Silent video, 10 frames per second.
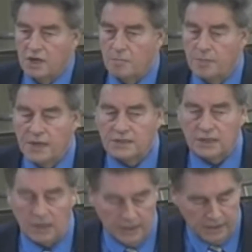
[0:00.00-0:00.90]
And
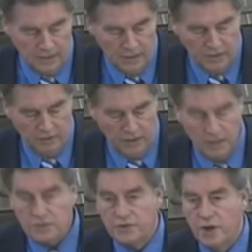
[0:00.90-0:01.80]
basically, there
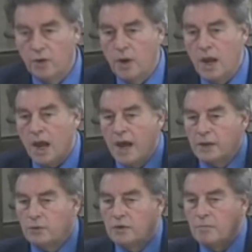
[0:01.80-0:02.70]
is no
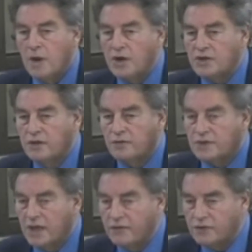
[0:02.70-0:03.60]
adequate margin of
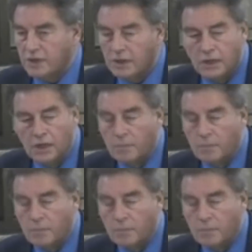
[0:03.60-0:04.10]
safety